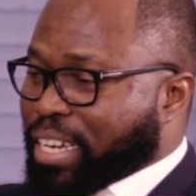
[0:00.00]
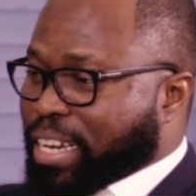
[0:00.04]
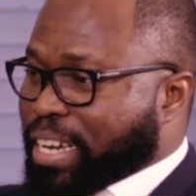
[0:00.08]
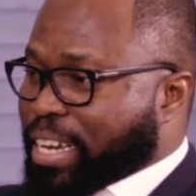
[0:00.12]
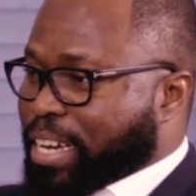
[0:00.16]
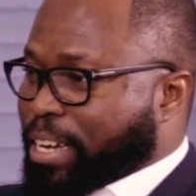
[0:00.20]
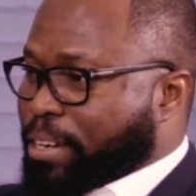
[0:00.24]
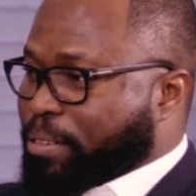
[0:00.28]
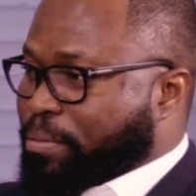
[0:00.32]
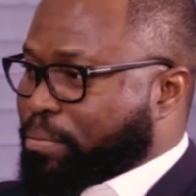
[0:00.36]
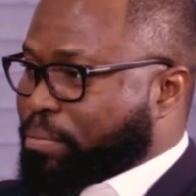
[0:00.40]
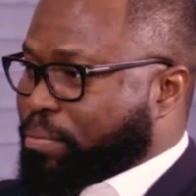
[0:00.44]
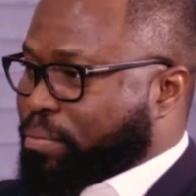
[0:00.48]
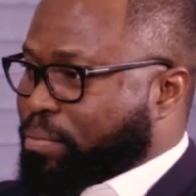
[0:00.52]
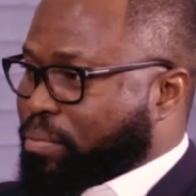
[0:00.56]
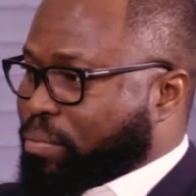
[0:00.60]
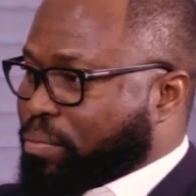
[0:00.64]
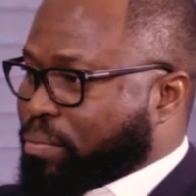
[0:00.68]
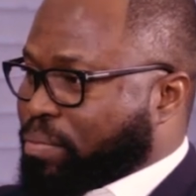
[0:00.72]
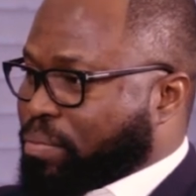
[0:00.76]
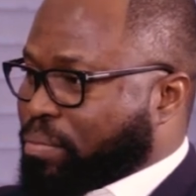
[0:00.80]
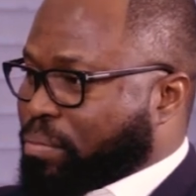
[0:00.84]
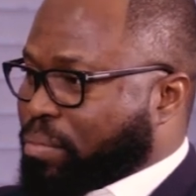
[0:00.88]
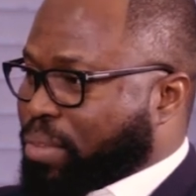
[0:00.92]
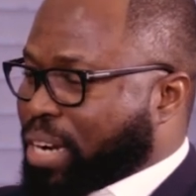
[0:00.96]
Um,
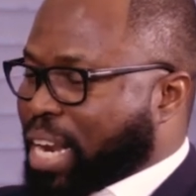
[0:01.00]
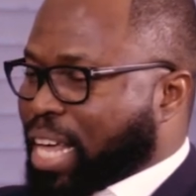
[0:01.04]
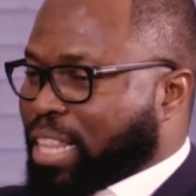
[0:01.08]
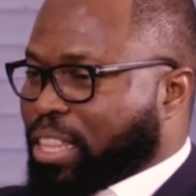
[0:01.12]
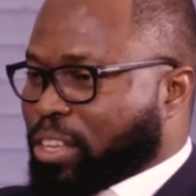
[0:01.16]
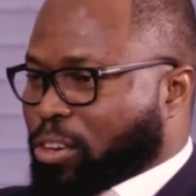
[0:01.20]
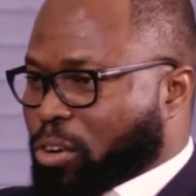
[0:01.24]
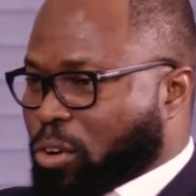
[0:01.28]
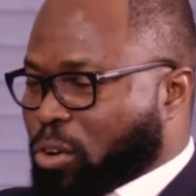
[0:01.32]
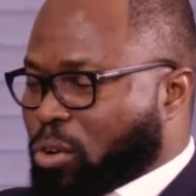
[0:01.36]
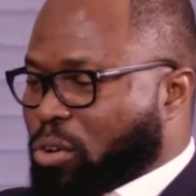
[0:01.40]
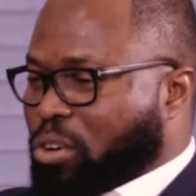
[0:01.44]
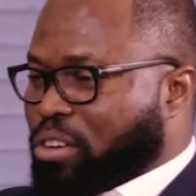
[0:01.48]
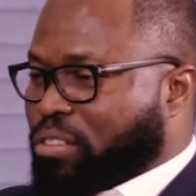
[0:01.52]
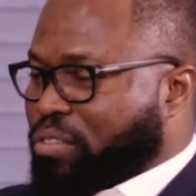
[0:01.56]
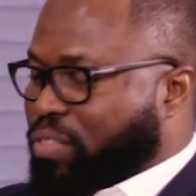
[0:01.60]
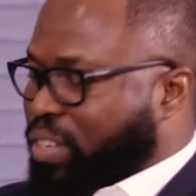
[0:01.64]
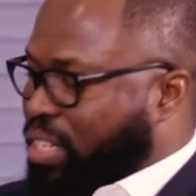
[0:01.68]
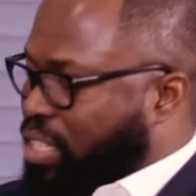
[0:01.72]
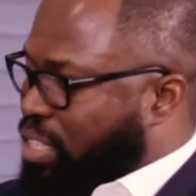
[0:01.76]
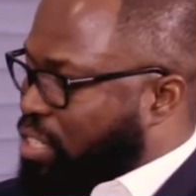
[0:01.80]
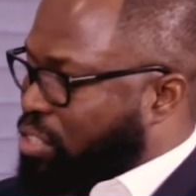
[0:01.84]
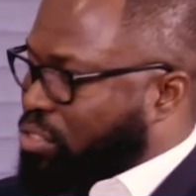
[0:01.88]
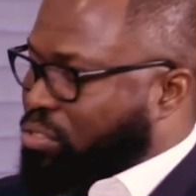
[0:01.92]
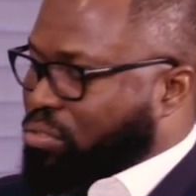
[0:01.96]
but at the core of
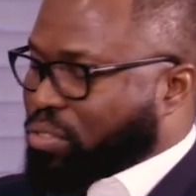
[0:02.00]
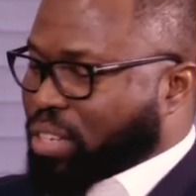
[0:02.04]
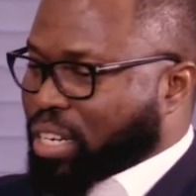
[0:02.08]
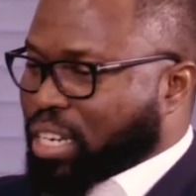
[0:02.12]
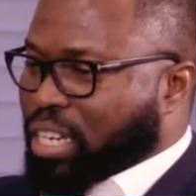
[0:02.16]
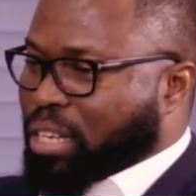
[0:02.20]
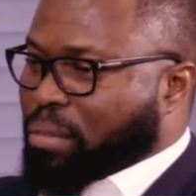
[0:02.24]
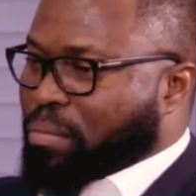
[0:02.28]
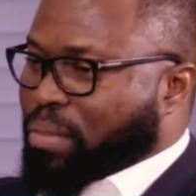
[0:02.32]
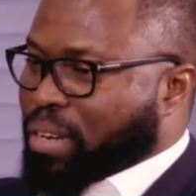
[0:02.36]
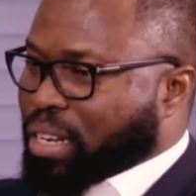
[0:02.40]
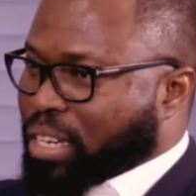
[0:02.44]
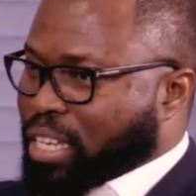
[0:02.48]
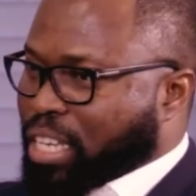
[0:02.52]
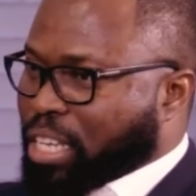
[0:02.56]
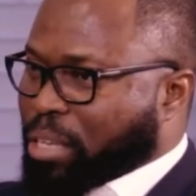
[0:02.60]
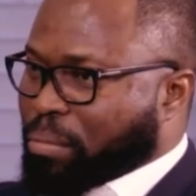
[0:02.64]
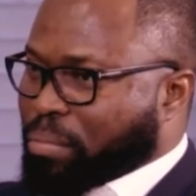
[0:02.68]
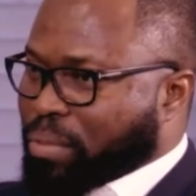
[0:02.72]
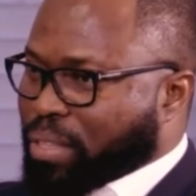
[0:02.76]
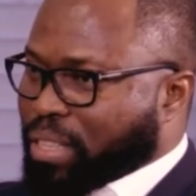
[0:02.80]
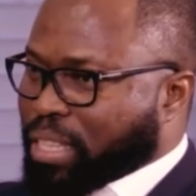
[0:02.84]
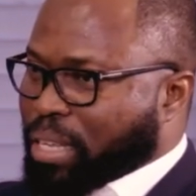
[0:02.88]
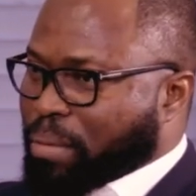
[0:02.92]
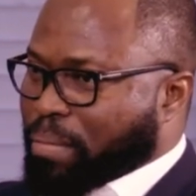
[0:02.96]
it, it's really about
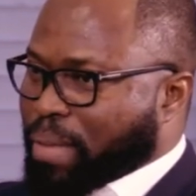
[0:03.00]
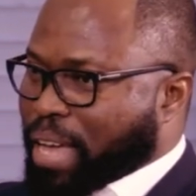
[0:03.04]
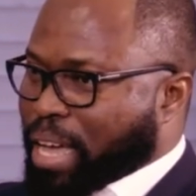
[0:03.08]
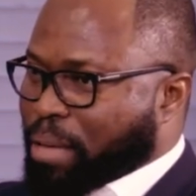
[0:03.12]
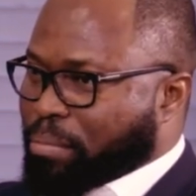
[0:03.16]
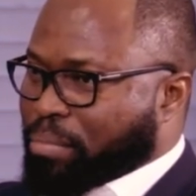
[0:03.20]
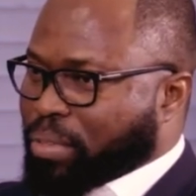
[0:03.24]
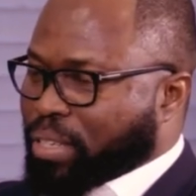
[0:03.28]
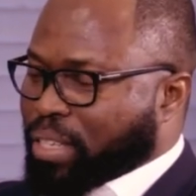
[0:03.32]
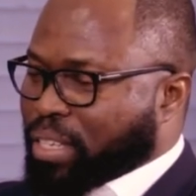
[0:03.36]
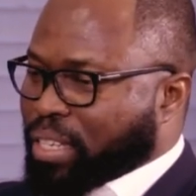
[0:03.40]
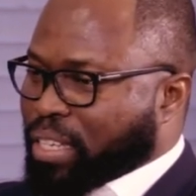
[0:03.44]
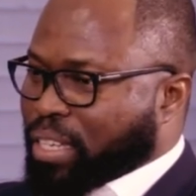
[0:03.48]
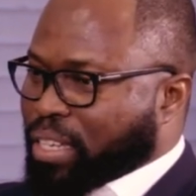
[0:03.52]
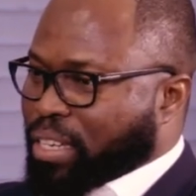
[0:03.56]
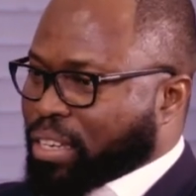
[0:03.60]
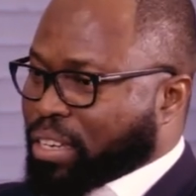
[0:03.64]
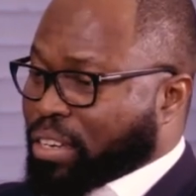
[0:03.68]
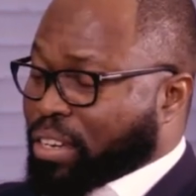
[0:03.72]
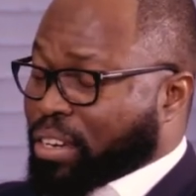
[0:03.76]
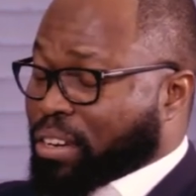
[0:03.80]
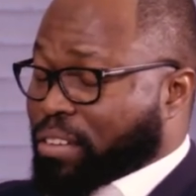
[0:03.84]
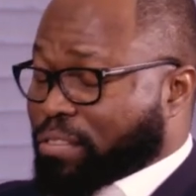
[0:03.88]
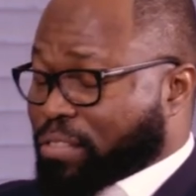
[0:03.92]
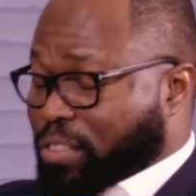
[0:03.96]
keeping them happy.
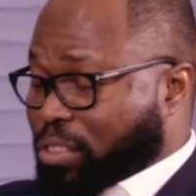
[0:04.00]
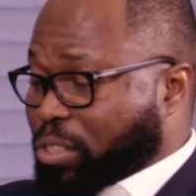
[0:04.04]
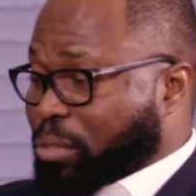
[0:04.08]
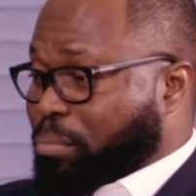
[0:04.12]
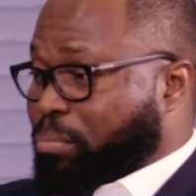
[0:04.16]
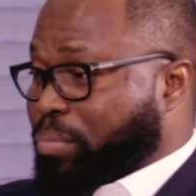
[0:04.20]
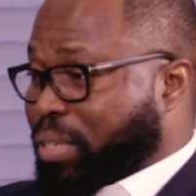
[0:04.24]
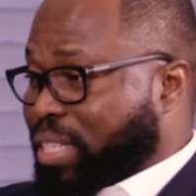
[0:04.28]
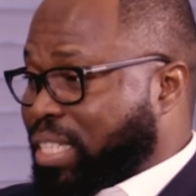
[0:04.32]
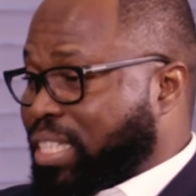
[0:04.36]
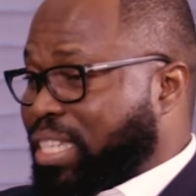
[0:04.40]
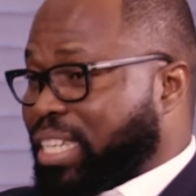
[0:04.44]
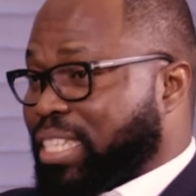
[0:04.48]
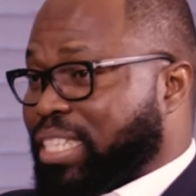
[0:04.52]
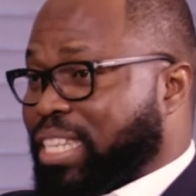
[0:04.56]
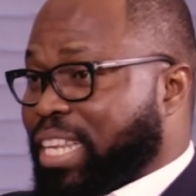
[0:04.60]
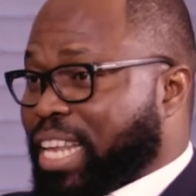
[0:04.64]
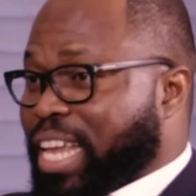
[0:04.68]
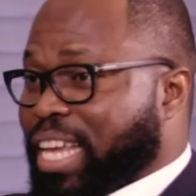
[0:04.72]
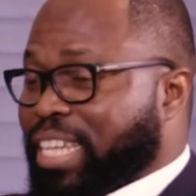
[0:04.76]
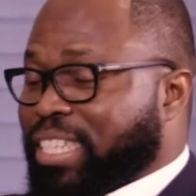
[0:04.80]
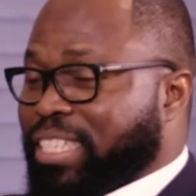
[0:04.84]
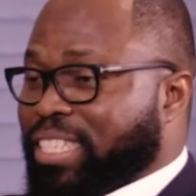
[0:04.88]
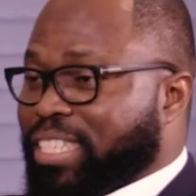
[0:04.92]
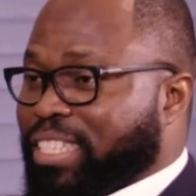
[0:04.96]
From the business
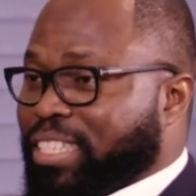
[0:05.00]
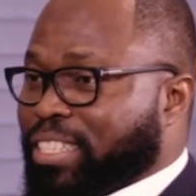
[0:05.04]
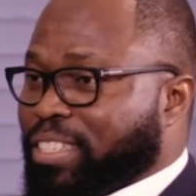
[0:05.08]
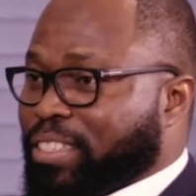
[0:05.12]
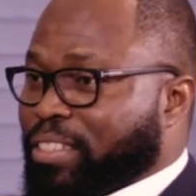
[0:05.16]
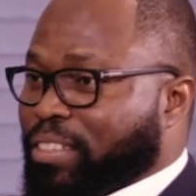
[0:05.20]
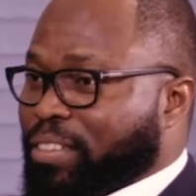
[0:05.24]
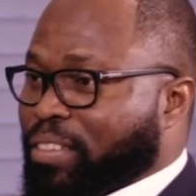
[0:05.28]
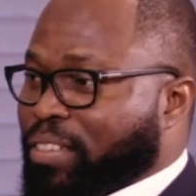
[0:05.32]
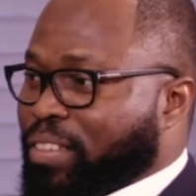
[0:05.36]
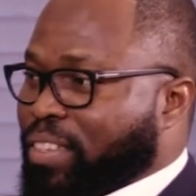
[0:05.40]
lens,